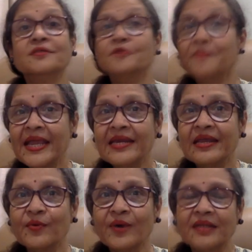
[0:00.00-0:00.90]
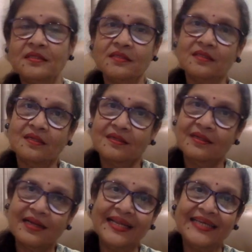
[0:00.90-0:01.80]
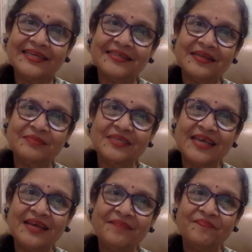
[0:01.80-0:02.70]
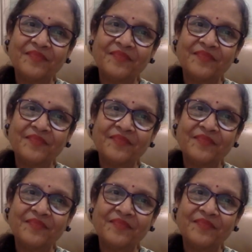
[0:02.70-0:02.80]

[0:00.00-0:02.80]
remaining ones, later sometime.